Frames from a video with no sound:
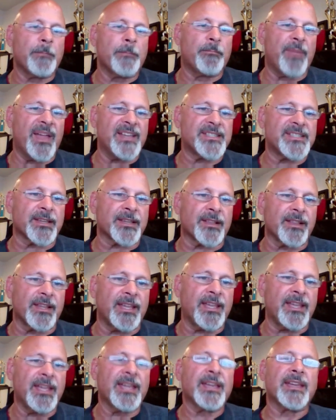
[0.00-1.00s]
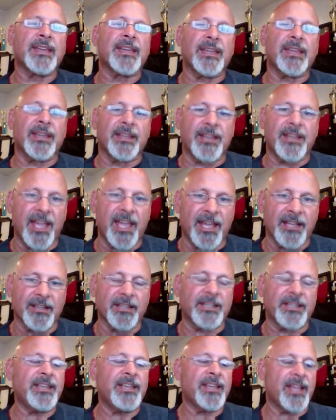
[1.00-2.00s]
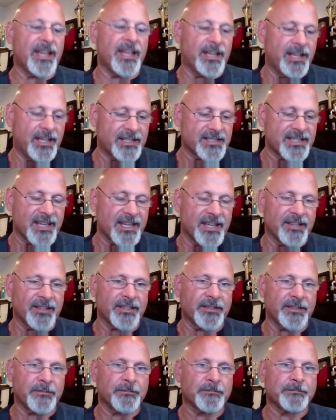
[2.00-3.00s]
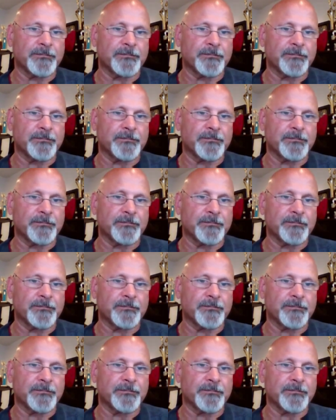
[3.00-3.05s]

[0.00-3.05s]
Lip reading: basically inhaling and exhaling.